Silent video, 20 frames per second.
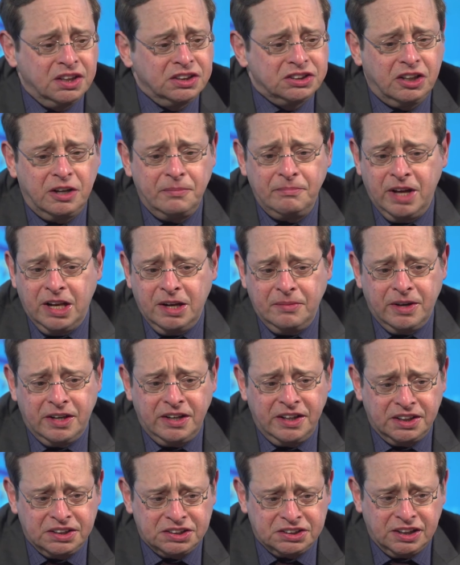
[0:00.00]
So there are many,
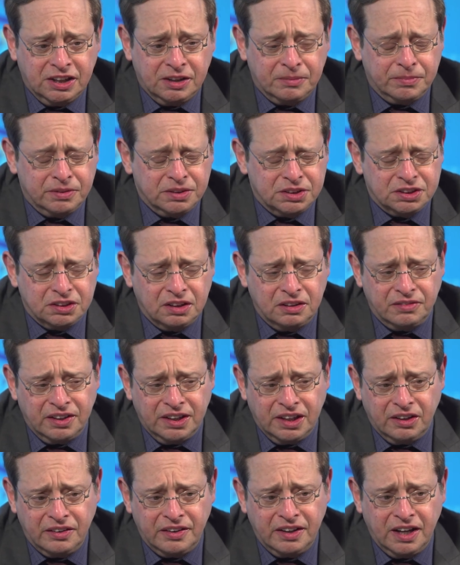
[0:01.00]
many examples of
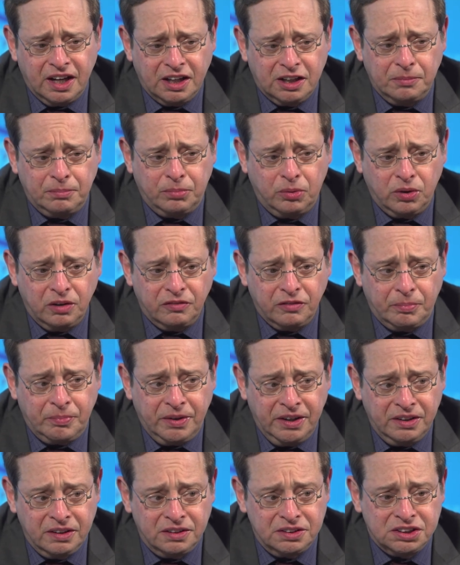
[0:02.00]
how the ECHA Board of
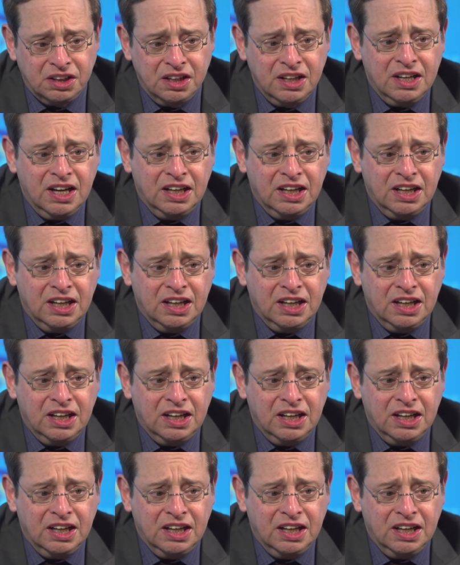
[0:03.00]
Appeals